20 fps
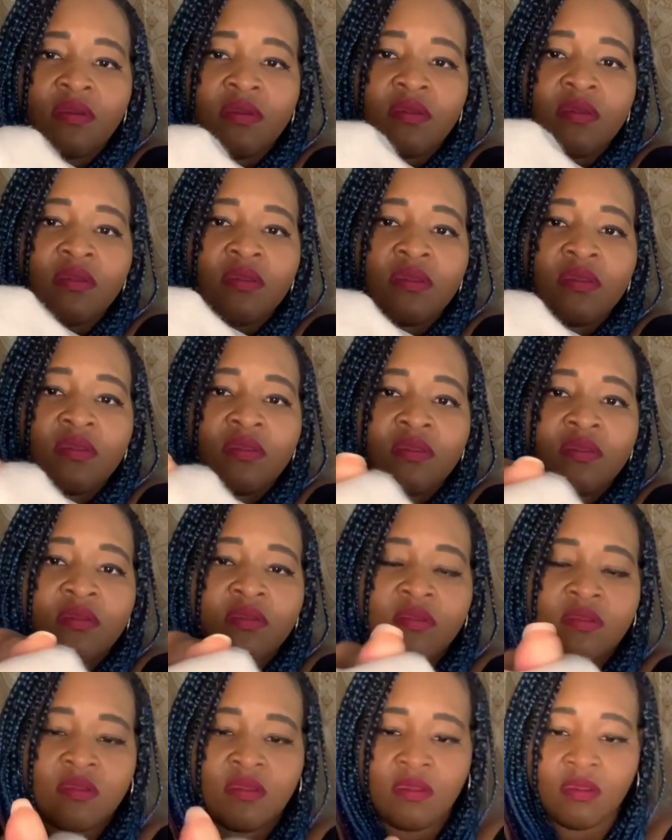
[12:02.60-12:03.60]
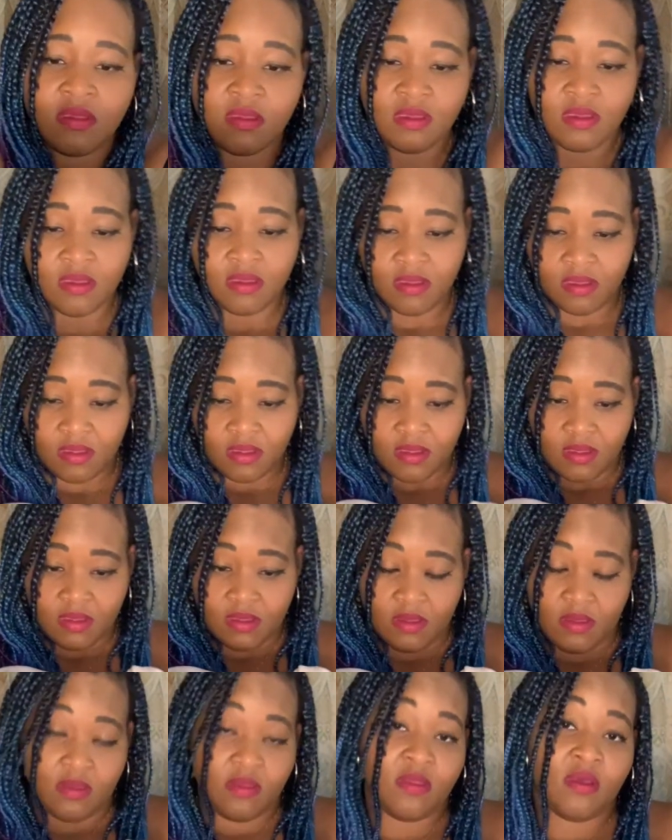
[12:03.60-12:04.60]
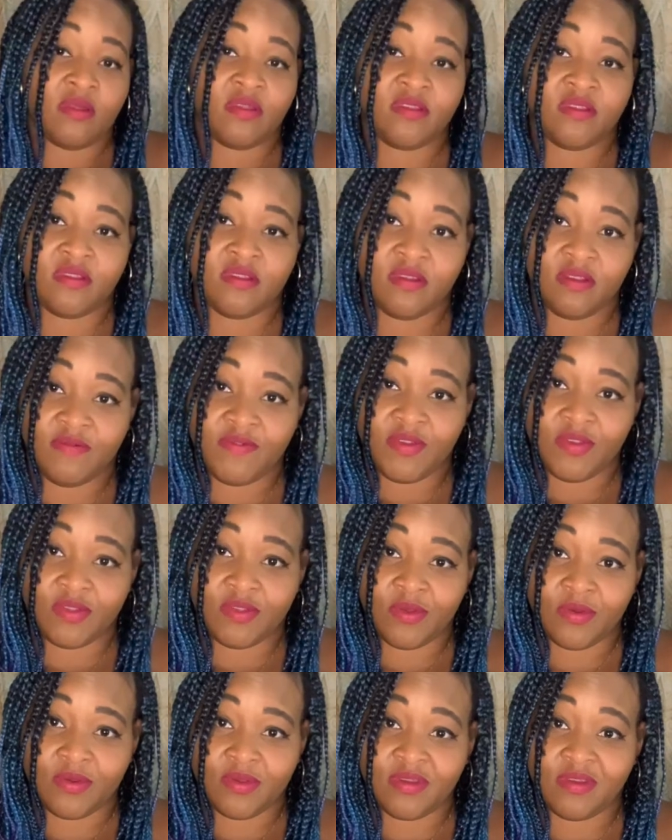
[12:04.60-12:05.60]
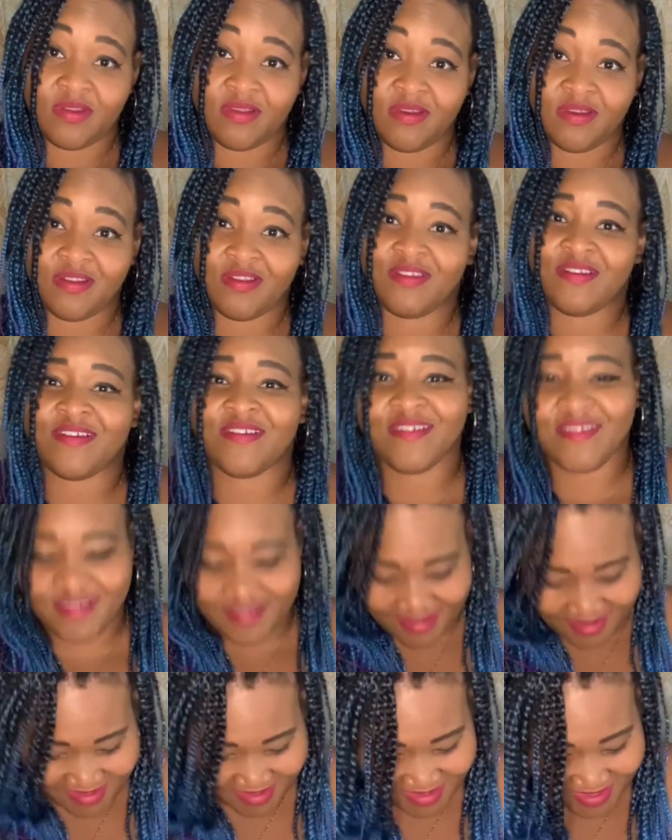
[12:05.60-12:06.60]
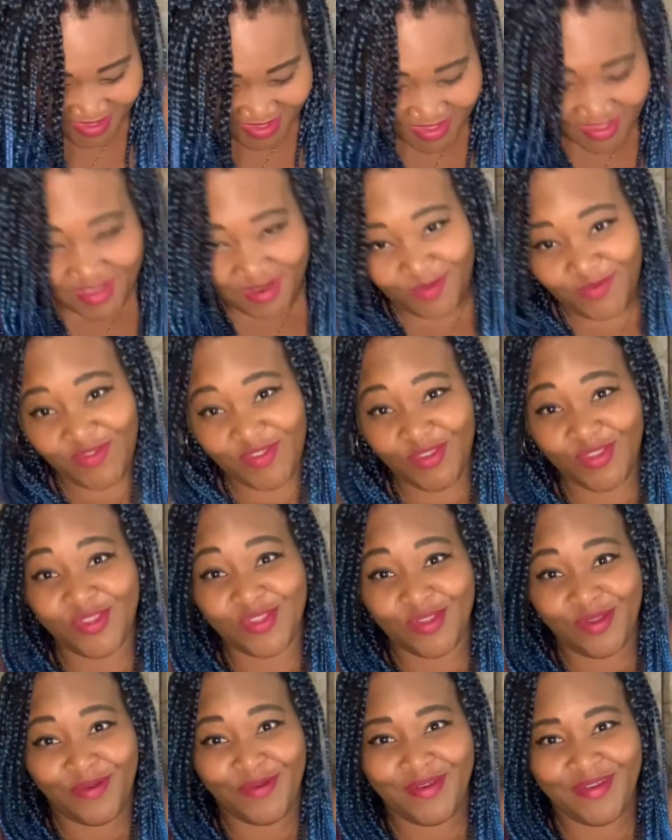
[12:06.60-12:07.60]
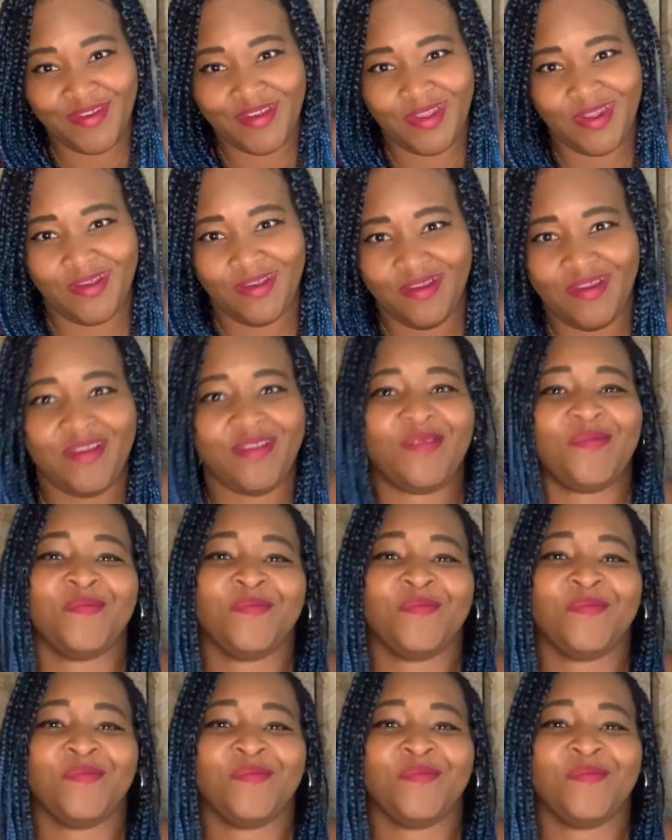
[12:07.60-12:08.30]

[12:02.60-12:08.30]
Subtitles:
is, y'all, this is gonna feel so good on. This is gonna feel so good on.